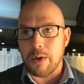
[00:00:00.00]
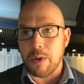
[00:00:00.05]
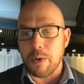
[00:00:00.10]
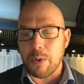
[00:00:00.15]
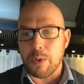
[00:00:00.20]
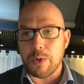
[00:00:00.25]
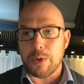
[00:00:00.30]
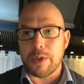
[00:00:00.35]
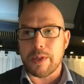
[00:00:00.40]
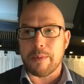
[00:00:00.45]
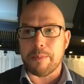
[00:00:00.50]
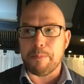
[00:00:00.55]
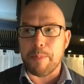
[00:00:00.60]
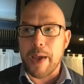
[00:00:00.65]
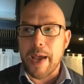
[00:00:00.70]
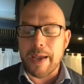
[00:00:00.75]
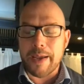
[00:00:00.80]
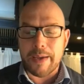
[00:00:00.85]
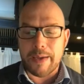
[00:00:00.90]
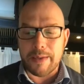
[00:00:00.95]
all the
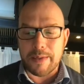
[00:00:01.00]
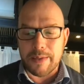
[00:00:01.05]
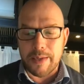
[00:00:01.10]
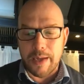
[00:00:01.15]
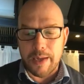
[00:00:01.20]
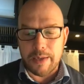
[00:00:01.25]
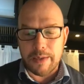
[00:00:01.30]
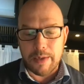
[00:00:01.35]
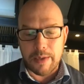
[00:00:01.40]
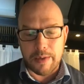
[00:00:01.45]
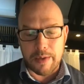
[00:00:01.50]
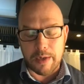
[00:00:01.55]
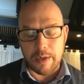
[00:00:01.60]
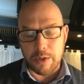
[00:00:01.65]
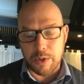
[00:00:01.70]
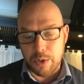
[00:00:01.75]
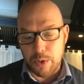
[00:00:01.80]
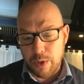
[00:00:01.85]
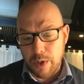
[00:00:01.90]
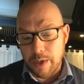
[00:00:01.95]
back-end data that
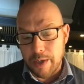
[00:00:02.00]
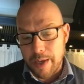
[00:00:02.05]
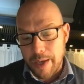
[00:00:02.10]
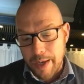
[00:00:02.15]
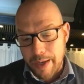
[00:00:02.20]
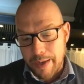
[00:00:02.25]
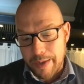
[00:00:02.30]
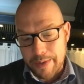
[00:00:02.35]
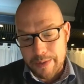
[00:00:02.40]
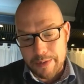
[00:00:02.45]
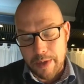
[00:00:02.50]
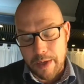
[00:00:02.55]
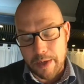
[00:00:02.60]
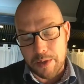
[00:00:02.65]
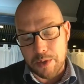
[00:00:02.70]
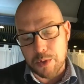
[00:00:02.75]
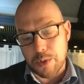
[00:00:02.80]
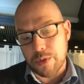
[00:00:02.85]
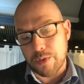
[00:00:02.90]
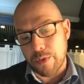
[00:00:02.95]
Google has
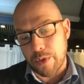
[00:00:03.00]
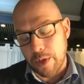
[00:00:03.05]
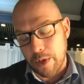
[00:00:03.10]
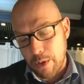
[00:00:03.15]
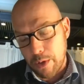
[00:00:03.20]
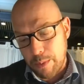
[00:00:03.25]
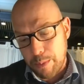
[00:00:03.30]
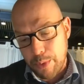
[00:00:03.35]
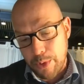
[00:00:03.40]
and use for their own